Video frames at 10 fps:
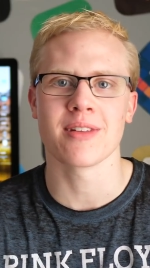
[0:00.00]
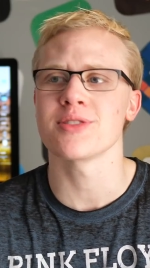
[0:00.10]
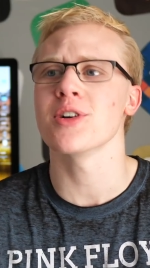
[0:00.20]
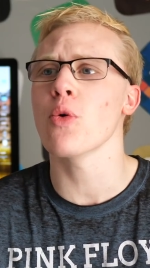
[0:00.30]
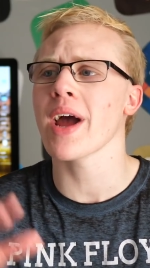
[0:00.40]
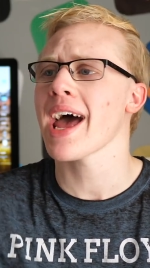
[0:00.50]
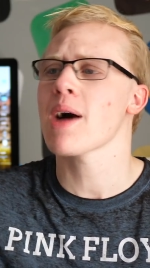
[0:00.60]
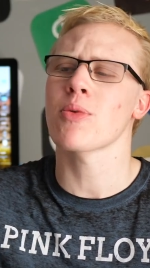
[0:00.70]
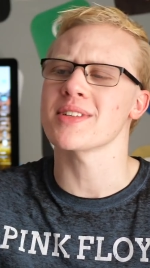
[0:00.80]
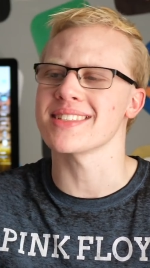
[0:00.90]
There's no way
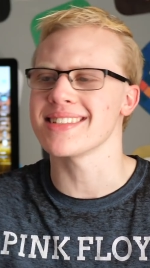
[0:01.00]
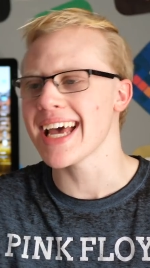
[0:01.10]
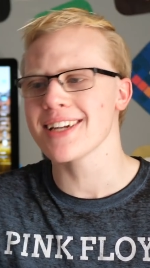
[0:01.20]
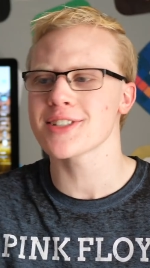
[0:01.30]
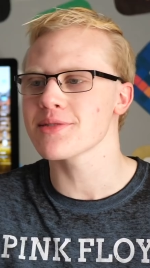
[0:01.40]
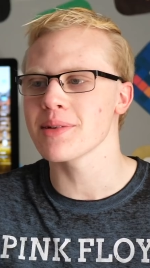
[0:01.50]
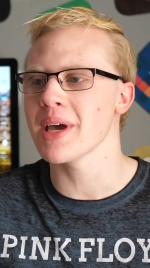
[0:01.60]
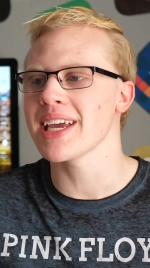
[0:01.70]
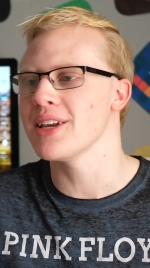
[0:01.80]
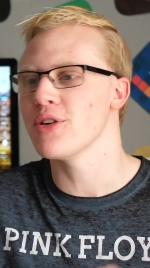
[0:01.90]
Apple is intentionally
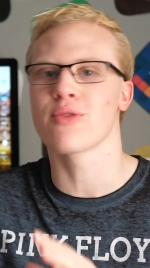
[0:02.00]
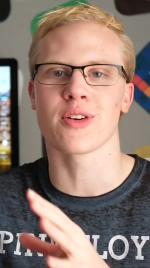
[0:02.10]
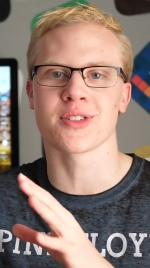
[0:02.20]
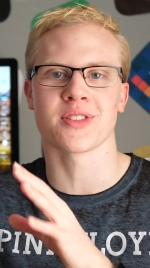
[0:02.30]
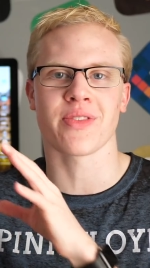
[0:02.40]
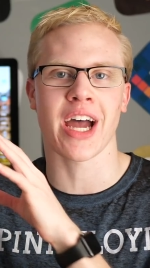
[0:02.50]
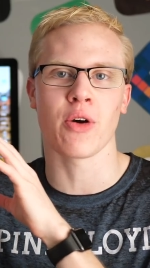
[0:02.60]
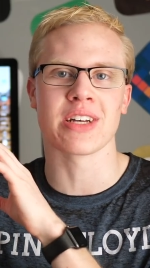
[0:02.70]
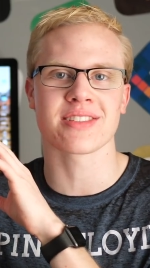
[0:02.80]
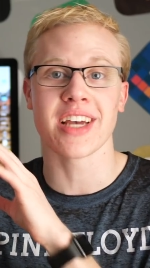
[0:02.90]
making new versions of
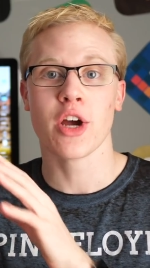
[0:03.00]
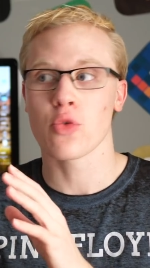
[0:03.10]
iOS